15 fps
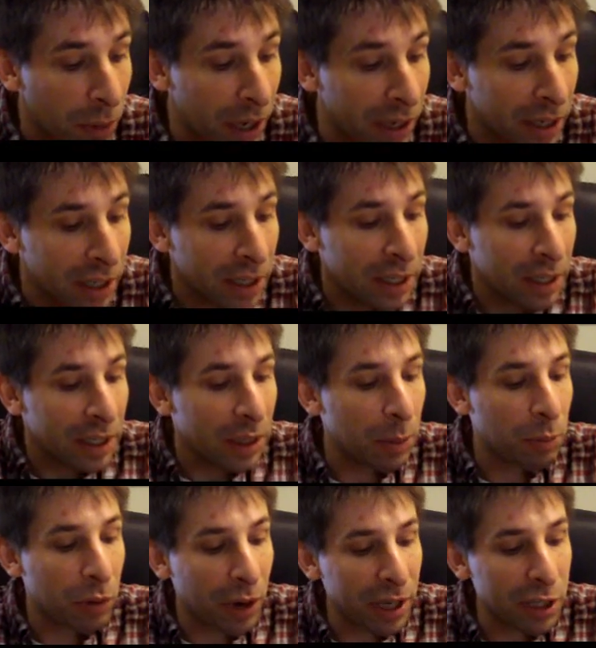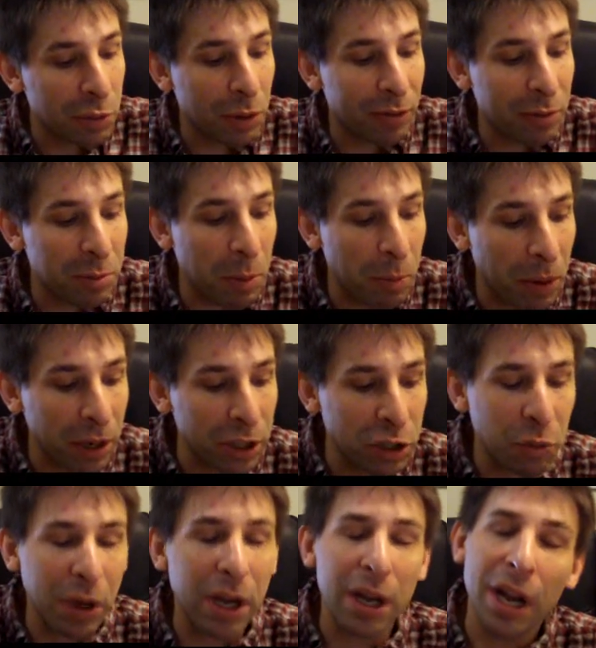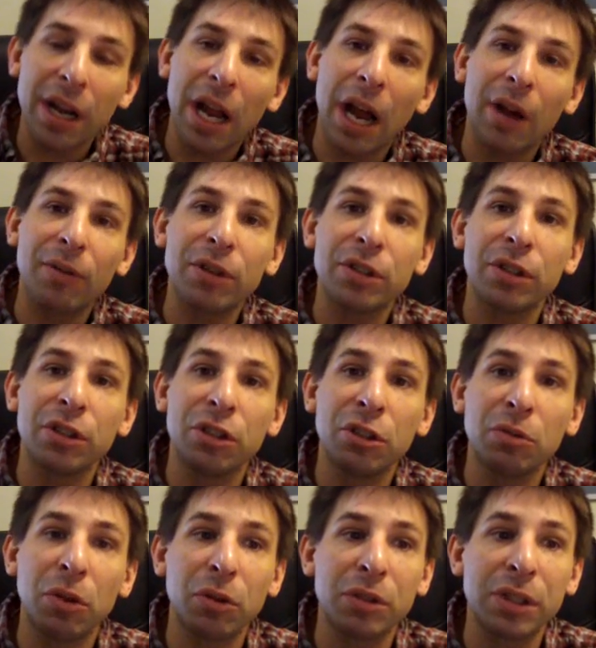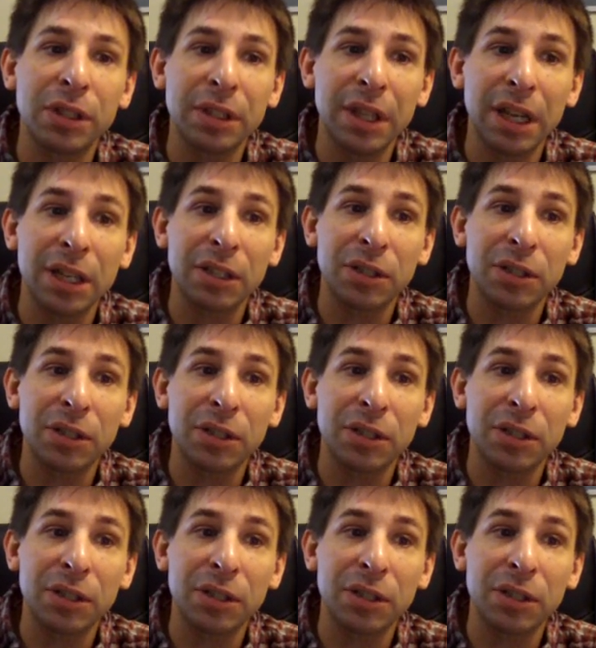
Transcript: But the price went from $1.29 average to $2.06.